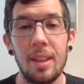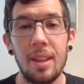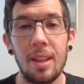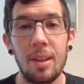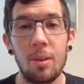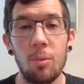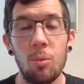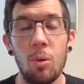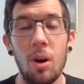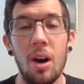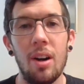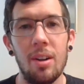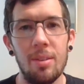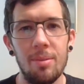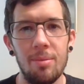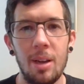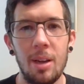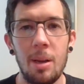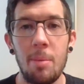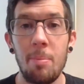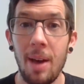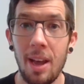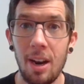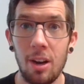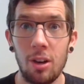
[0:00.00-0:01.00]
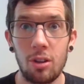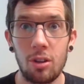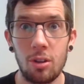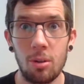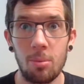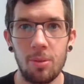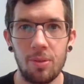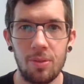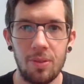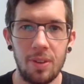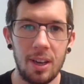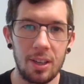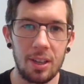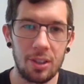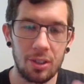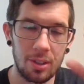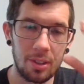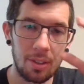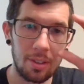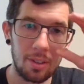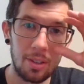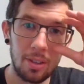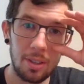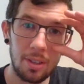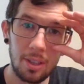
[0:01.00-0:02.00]
a medical
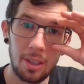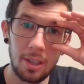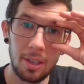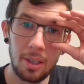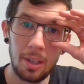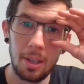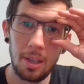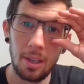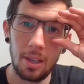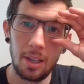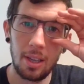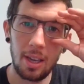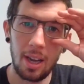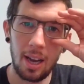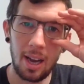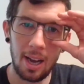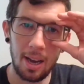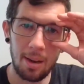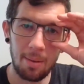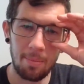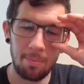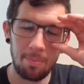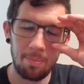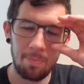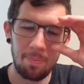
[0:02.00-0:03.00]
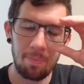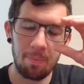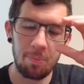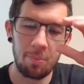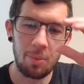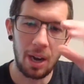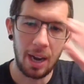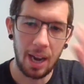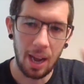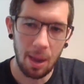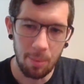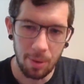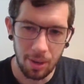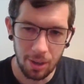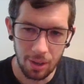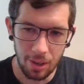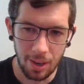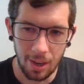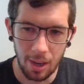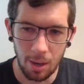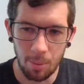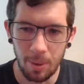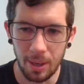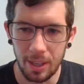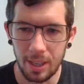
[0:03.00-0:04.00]
professional. But I am here to
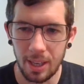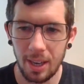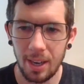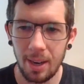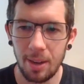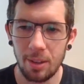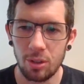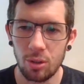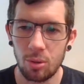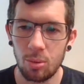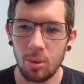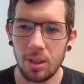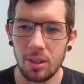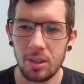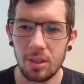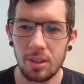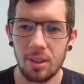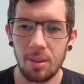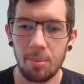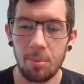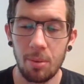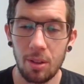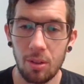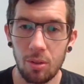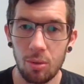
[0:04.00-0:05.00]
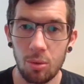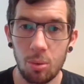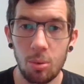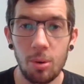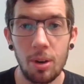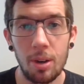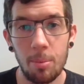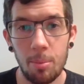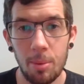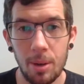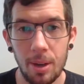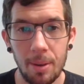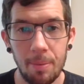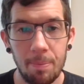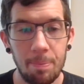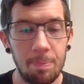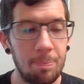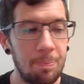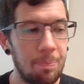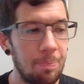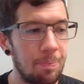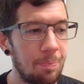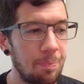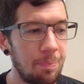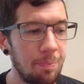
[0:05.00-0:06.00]
help. I can answer questions. I've been through quite a bit.
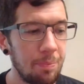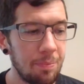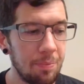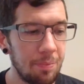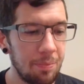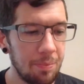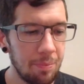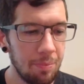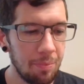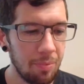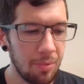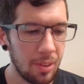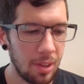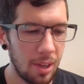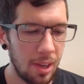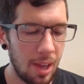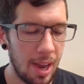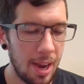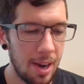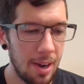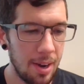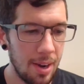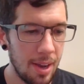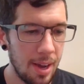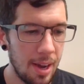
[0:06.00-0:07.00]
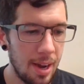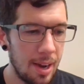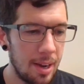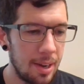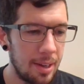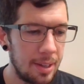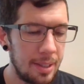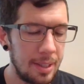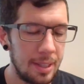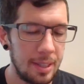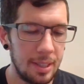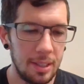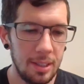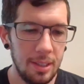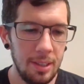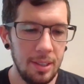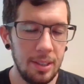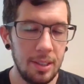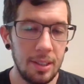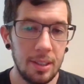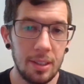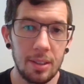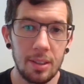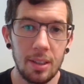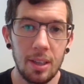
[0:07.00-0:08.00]
And
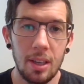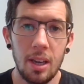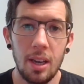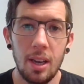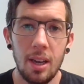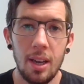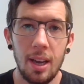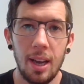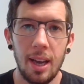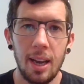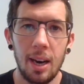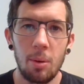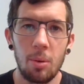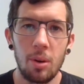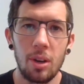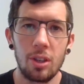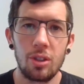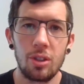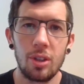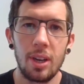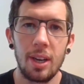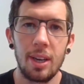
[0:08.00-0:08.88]
and I want to try